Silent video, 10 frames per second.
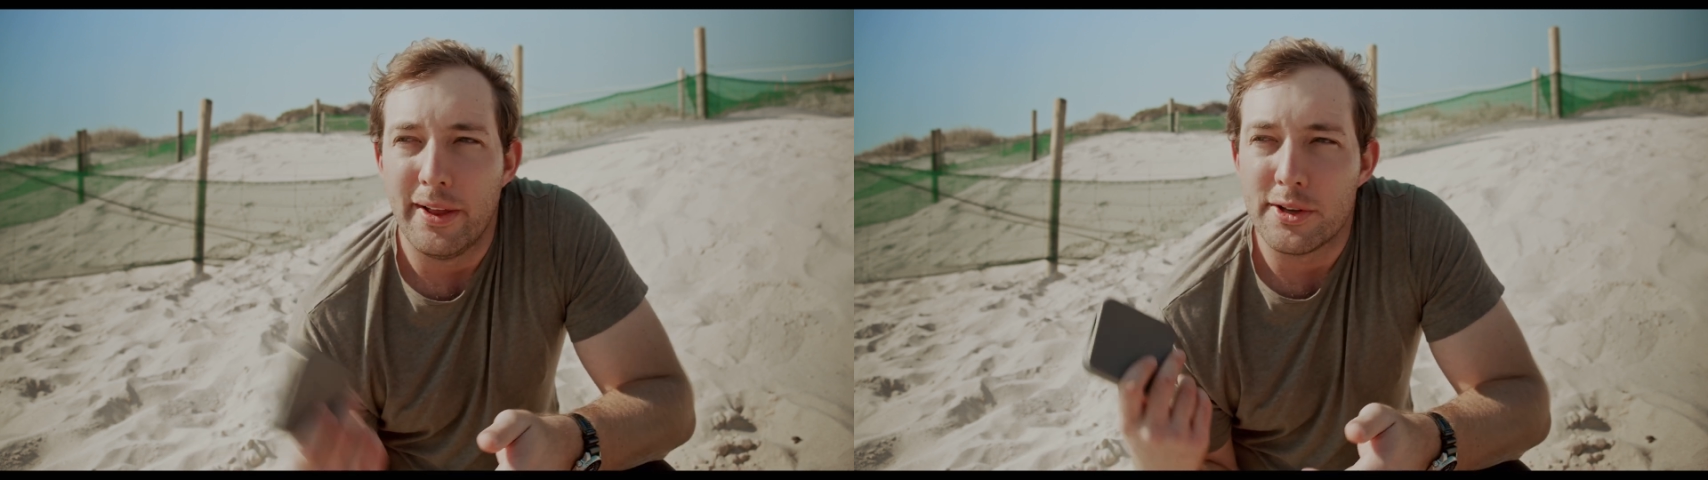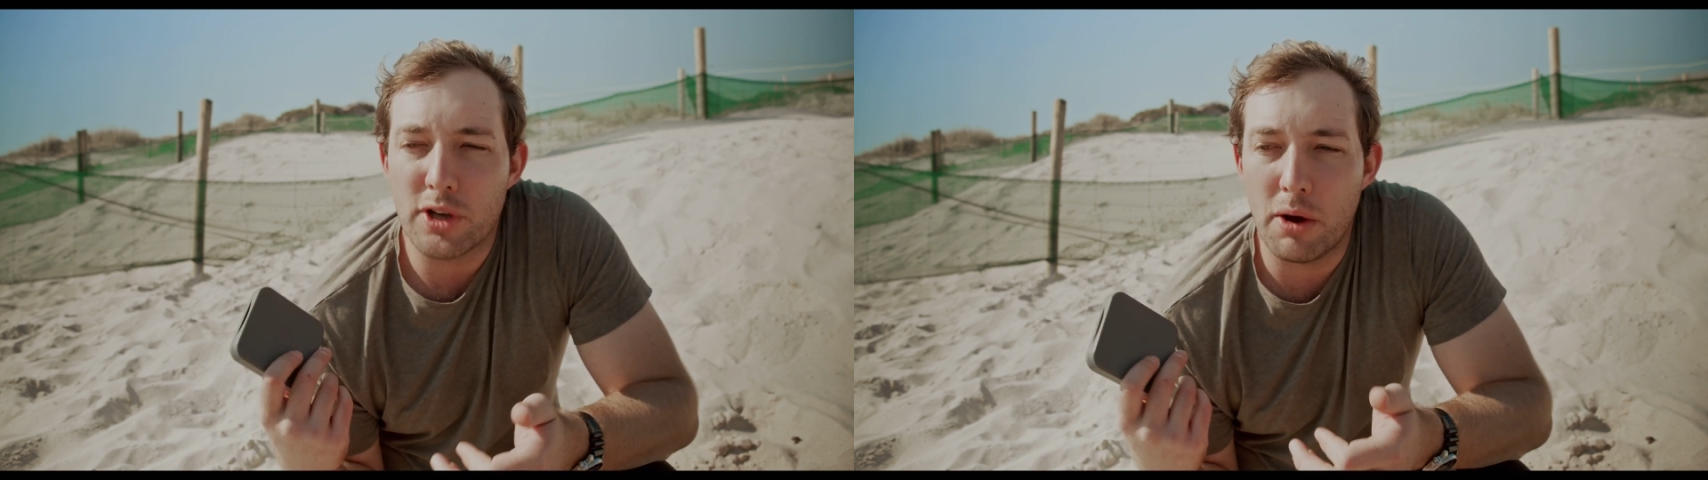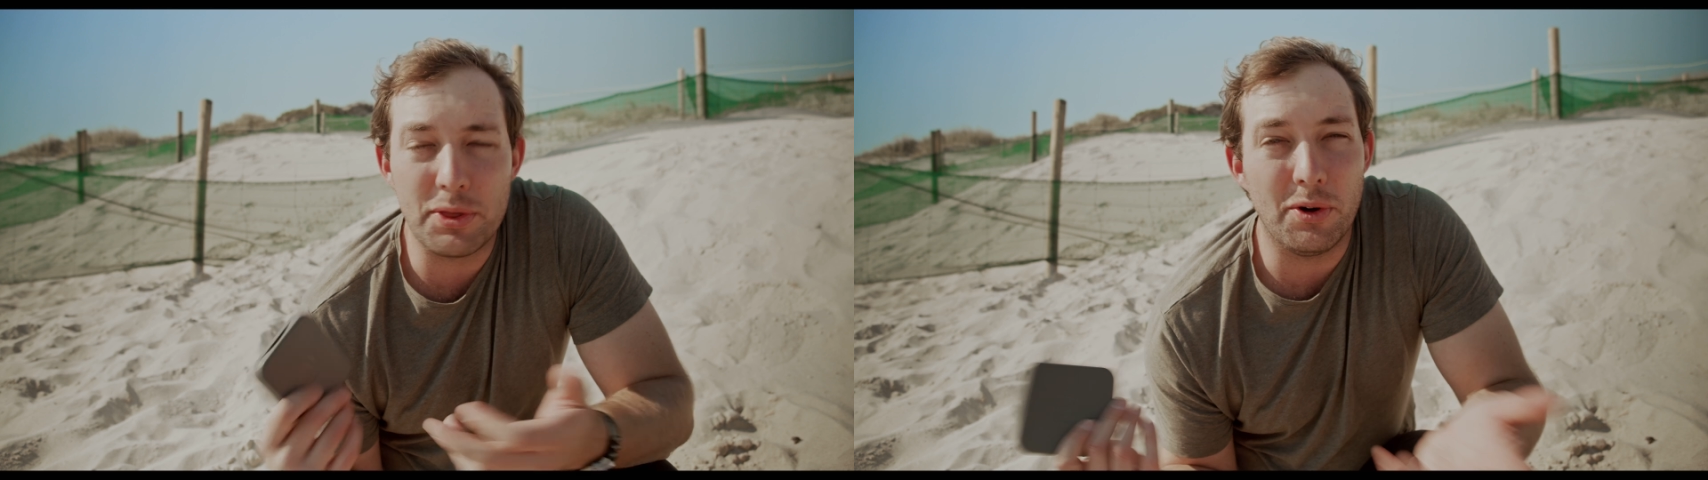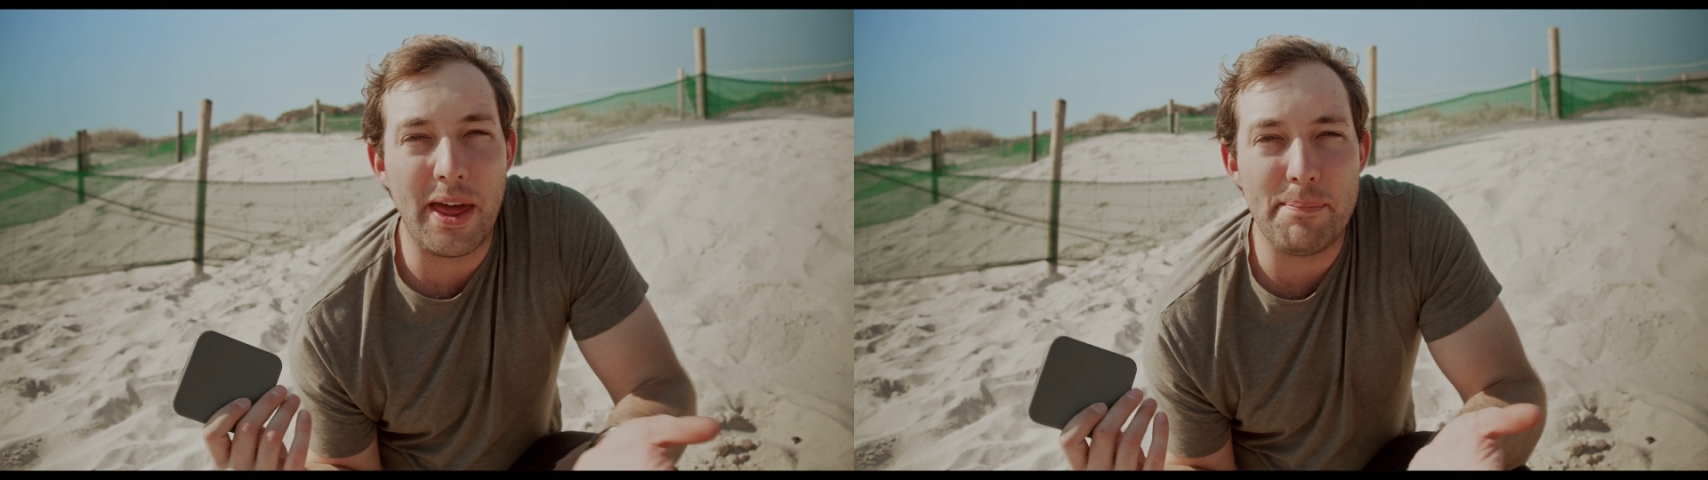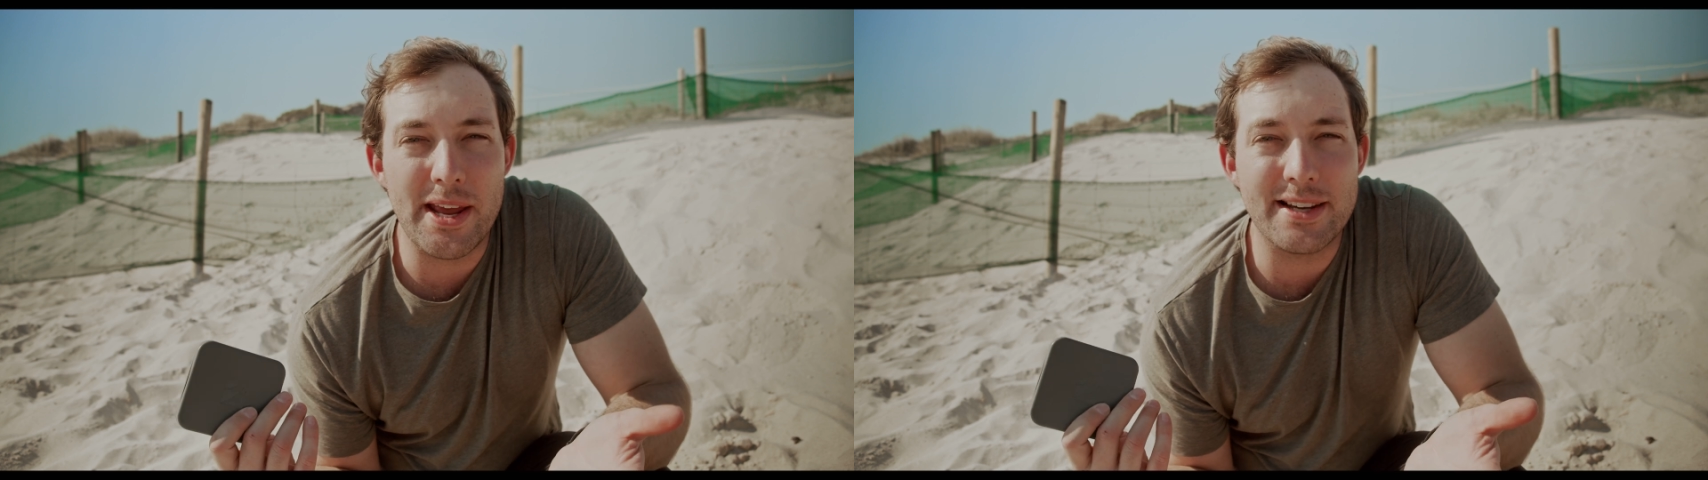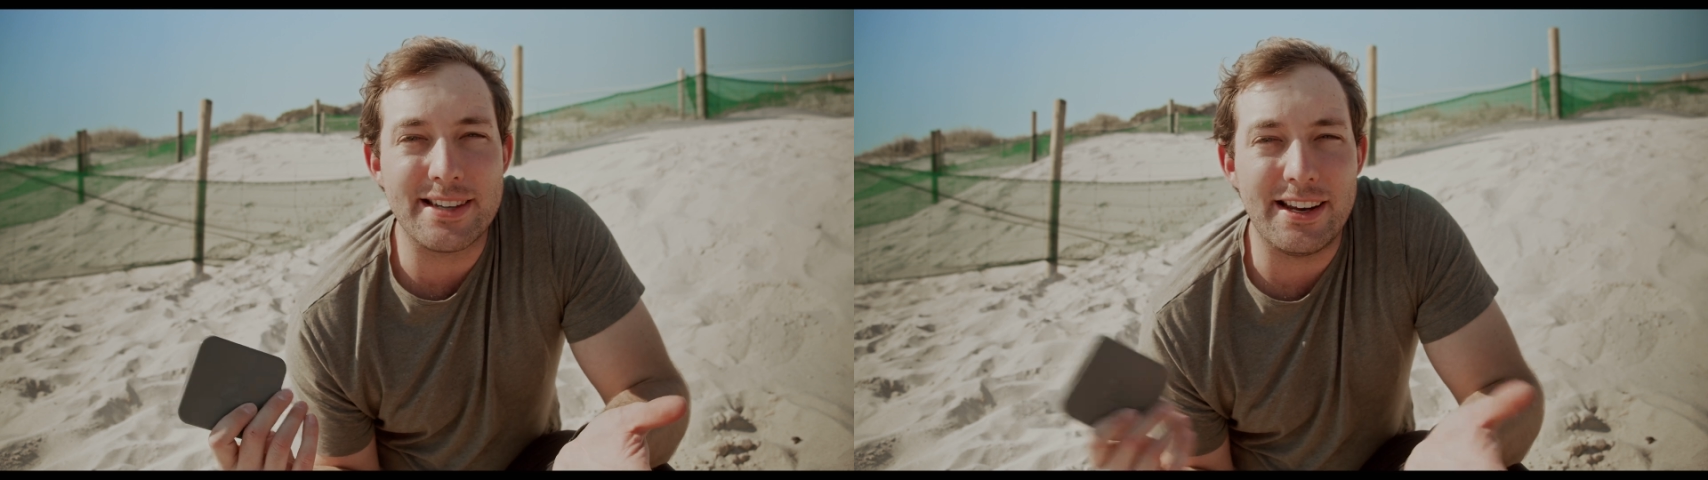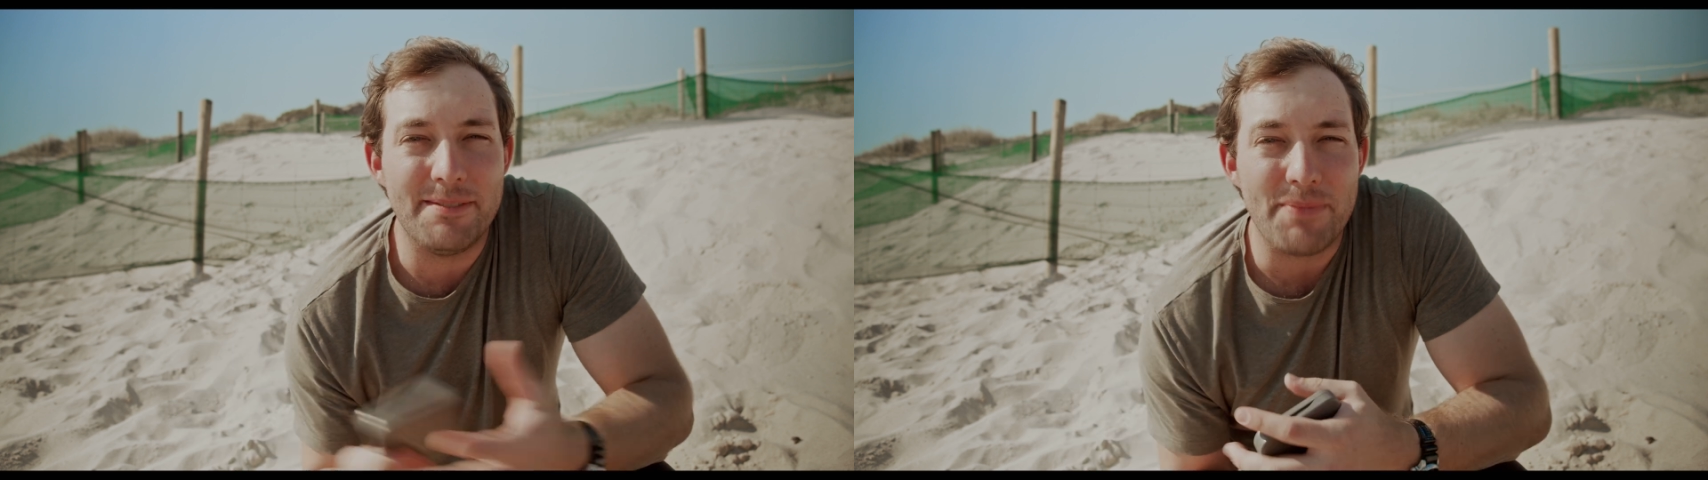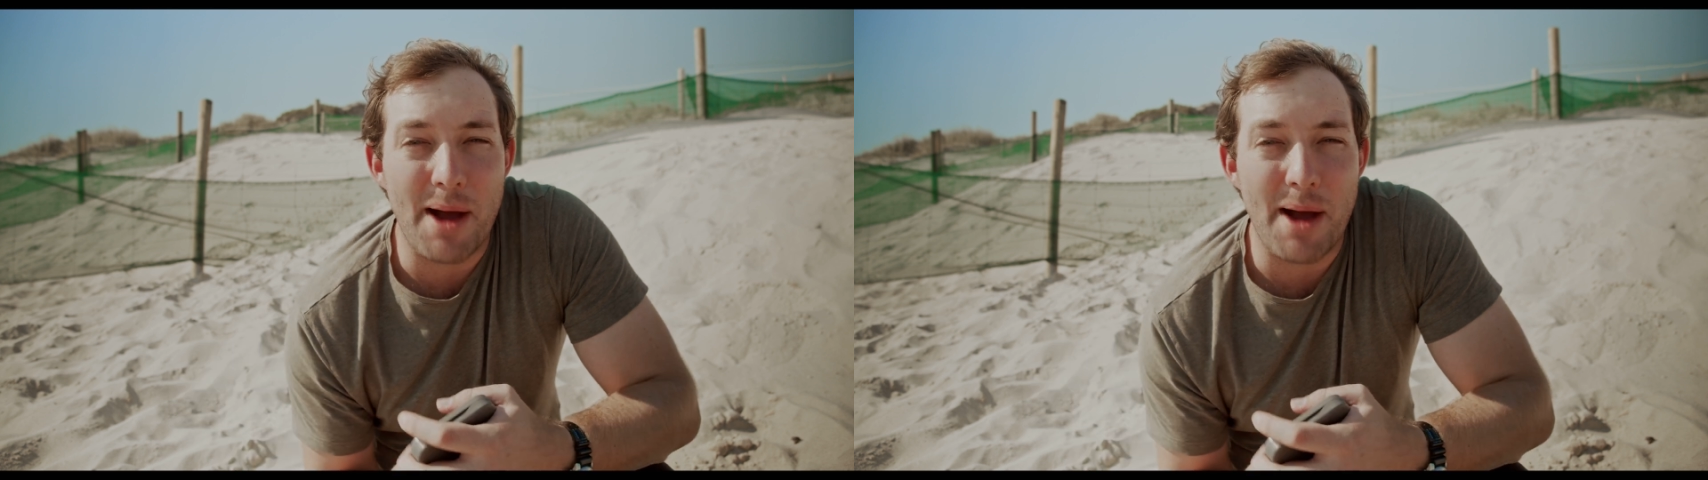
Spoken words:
So with all that being said,